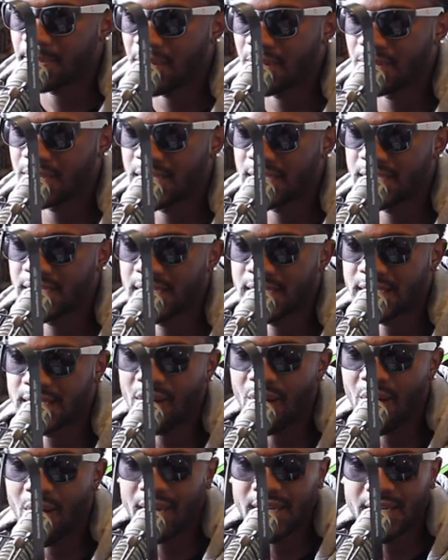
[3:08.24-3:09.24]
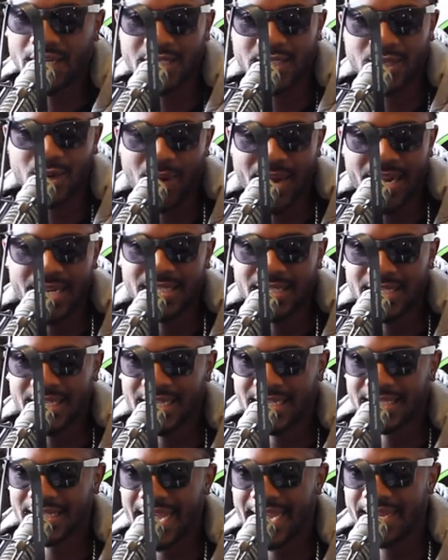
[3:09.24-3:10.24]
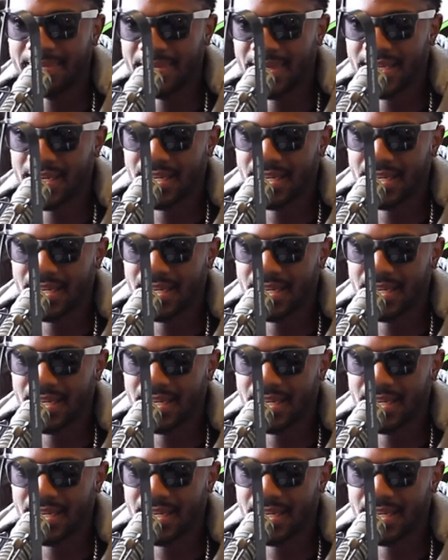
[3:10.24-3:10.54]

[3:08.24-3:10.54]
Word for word: opposed to just all of this crazy excitement